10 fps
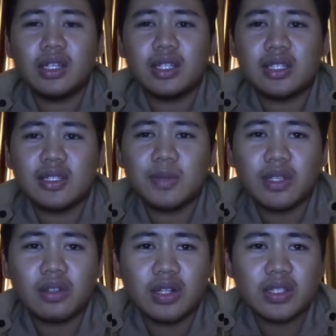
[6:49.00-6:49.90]
This is
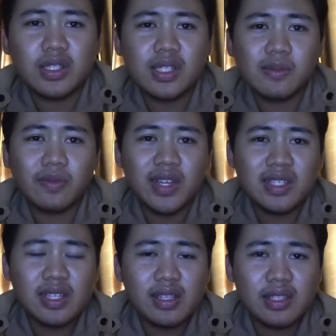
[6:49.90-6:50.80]
because the
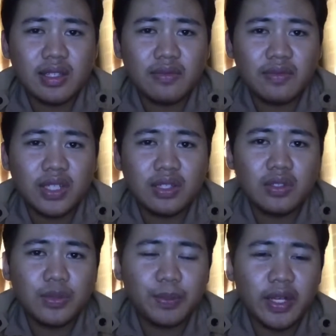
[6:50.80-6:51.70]
supervisor itself needs
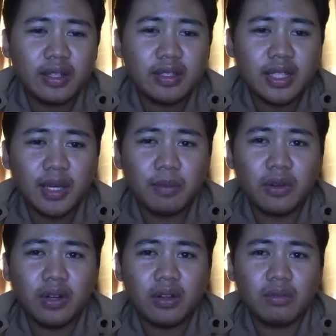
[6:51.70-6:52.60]
to spend time
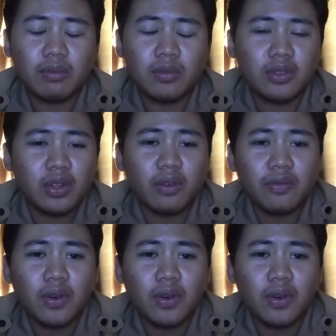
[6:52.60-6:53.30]
around 3 or